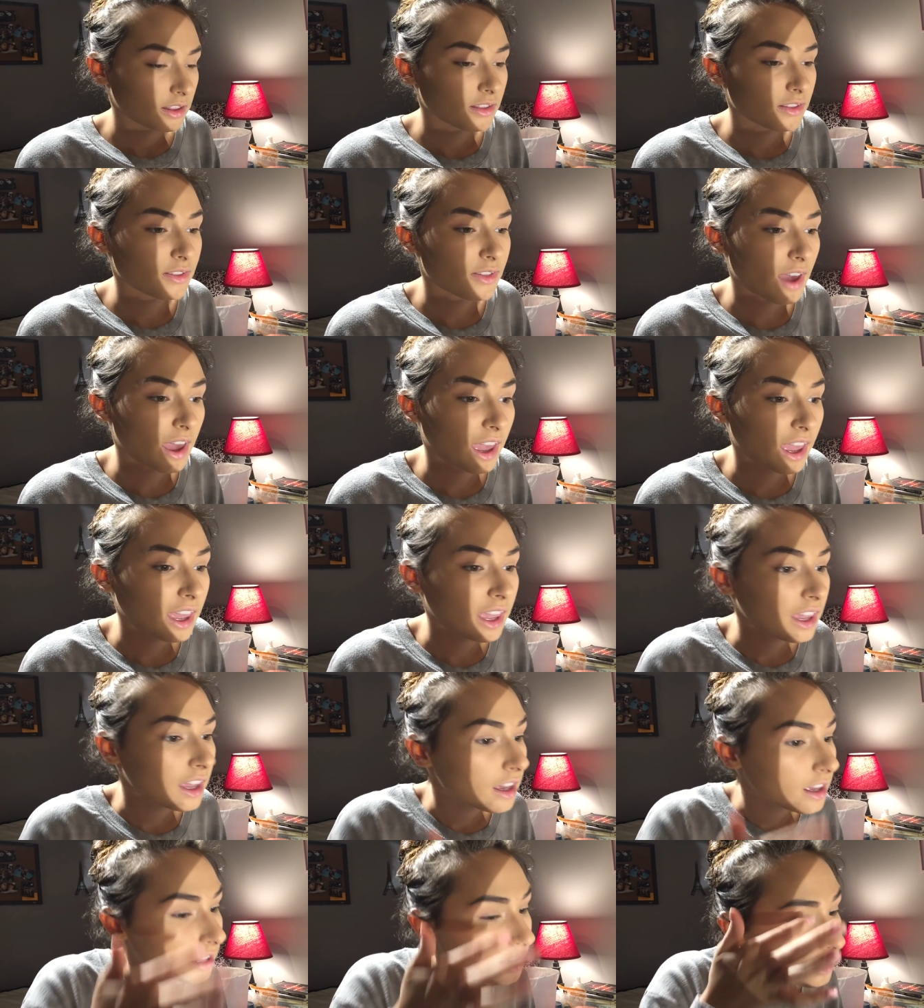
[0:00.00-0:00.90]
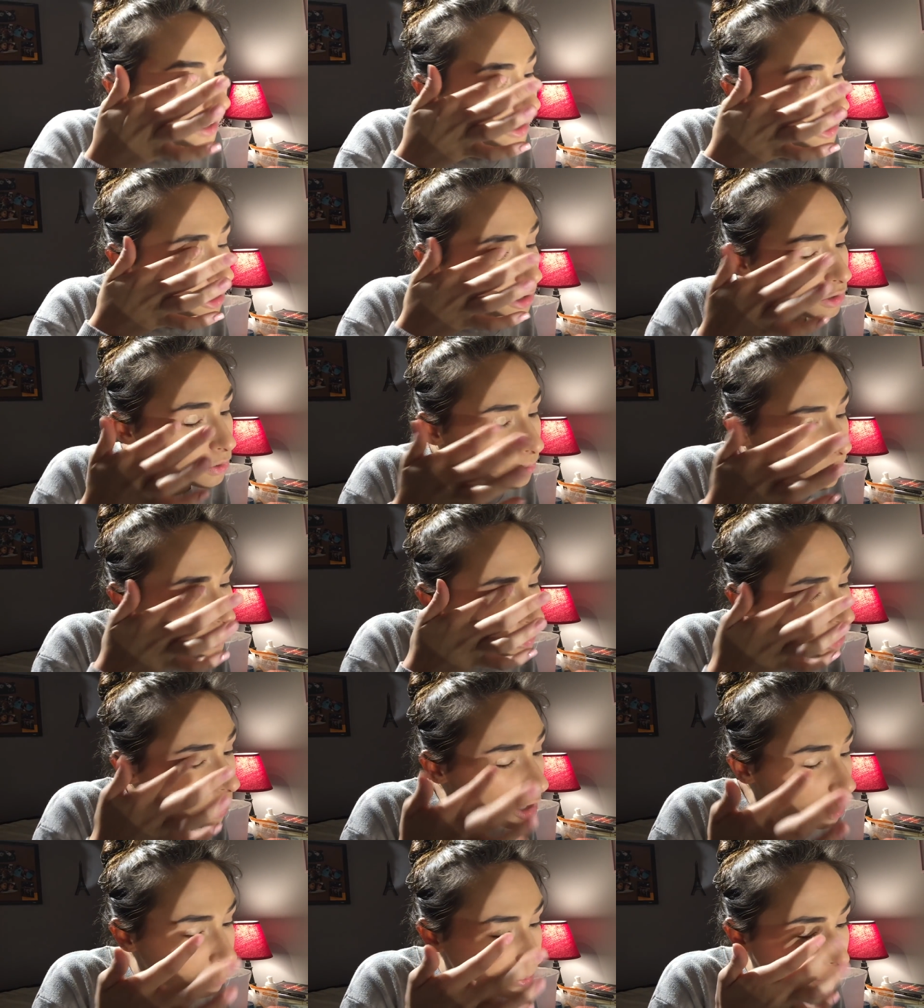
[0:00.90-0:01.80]
the doors
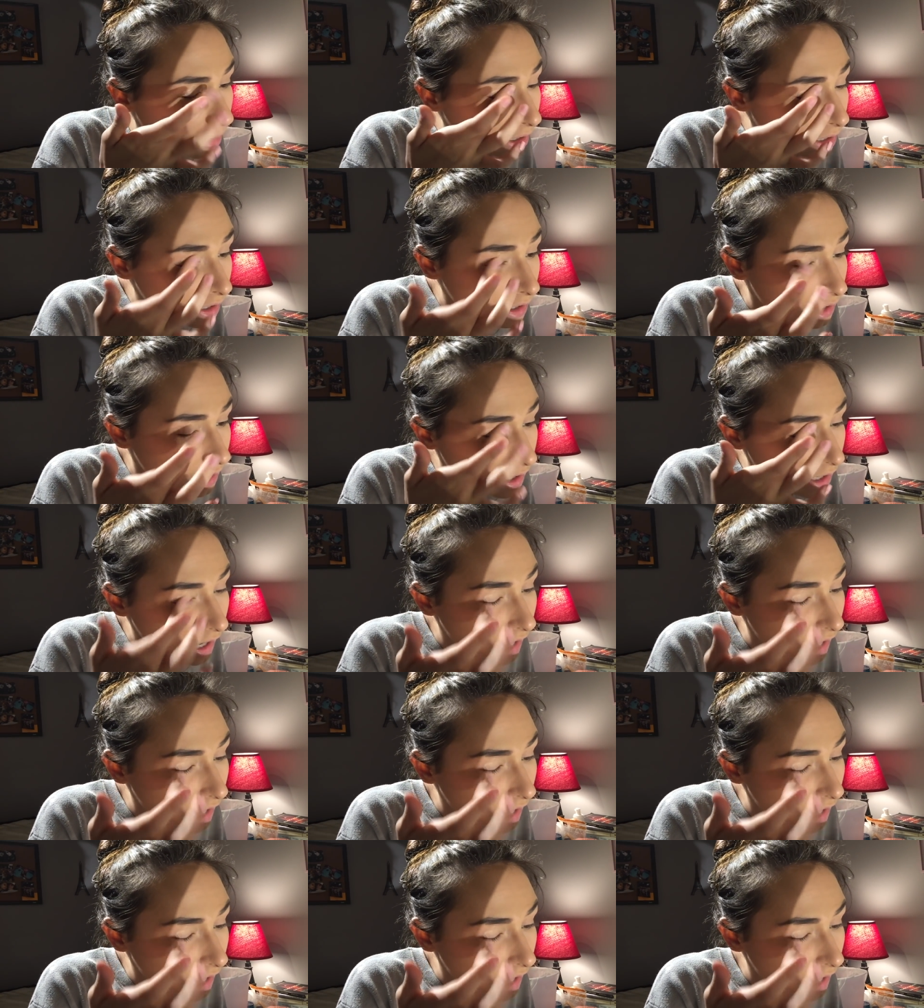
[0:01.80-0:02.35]
open,